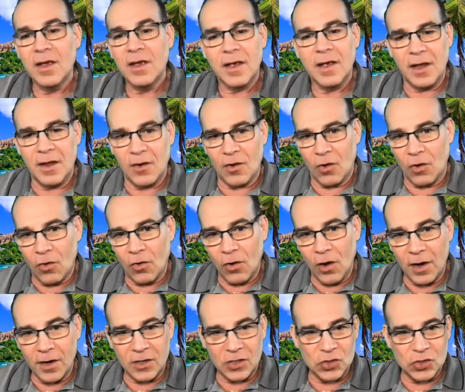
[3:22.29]
an
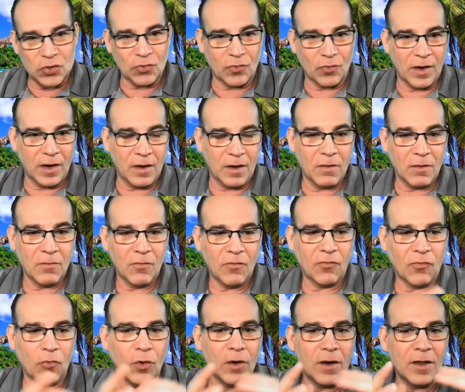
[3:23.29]
audit trail
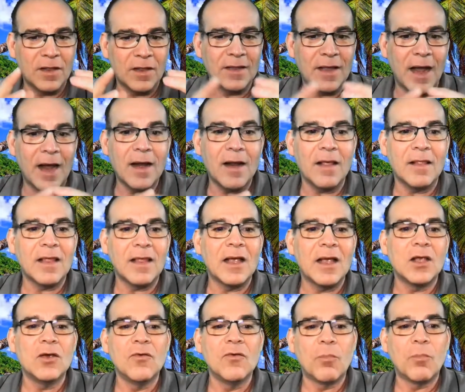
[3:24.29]
for the data that
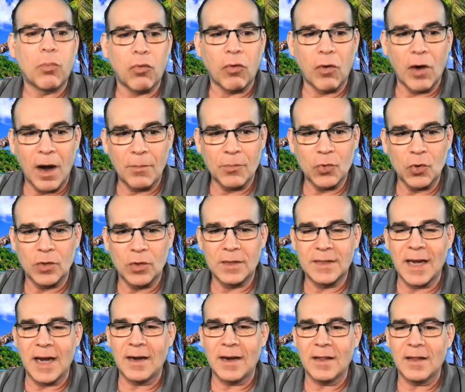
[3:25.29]
you've prepped or
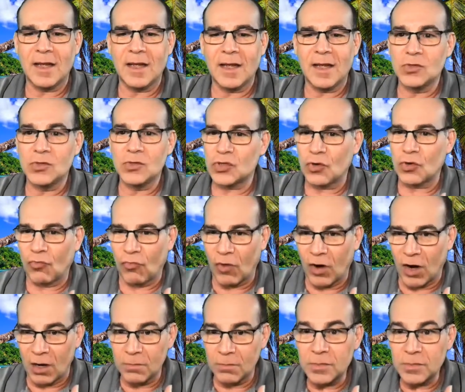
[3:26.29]
data that you
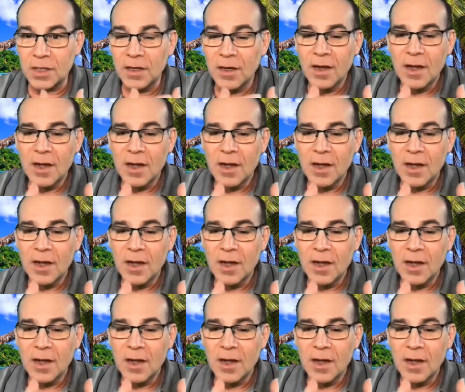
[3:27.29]
scrubbed